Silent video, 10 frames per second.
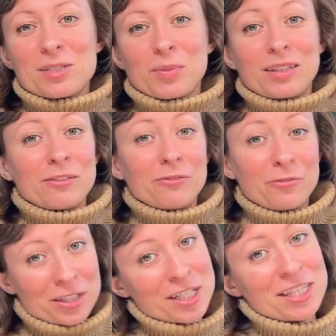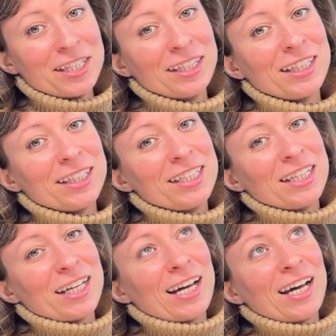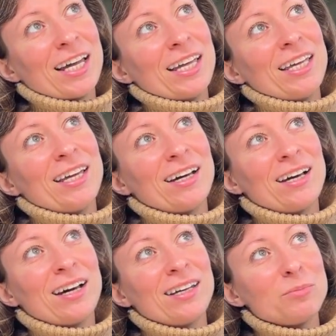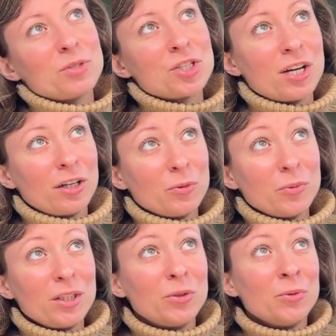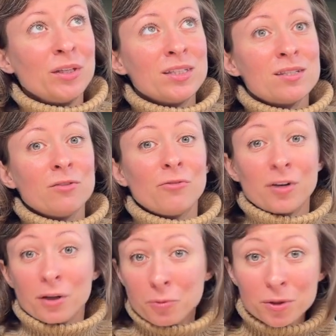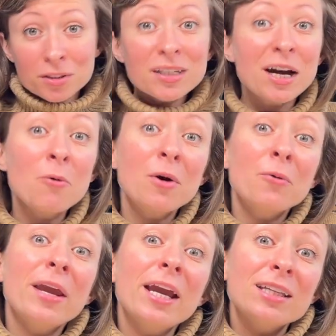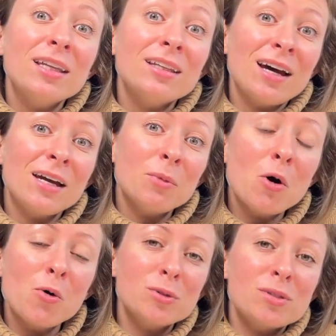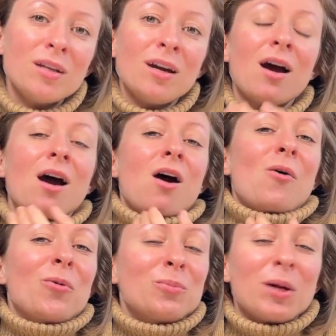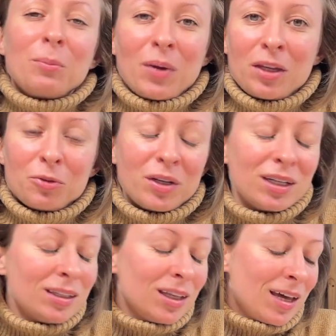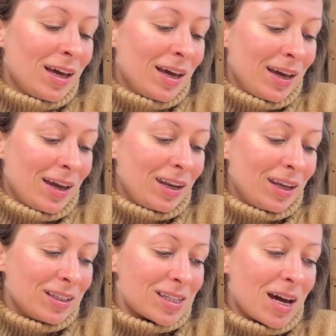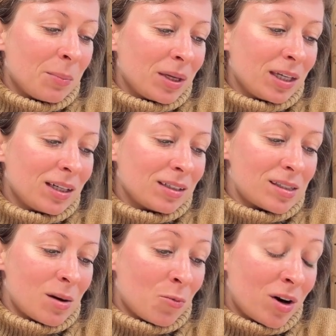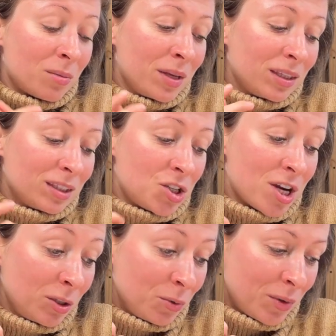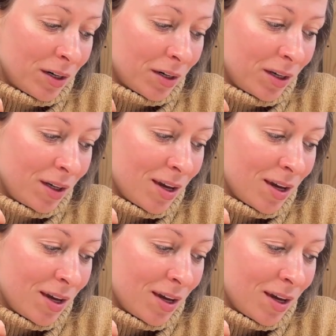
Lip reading: But the first thing that I am sharing with you is the free watercolor week that I am hosting on my Patreon, and it's coming somewhere mid-January.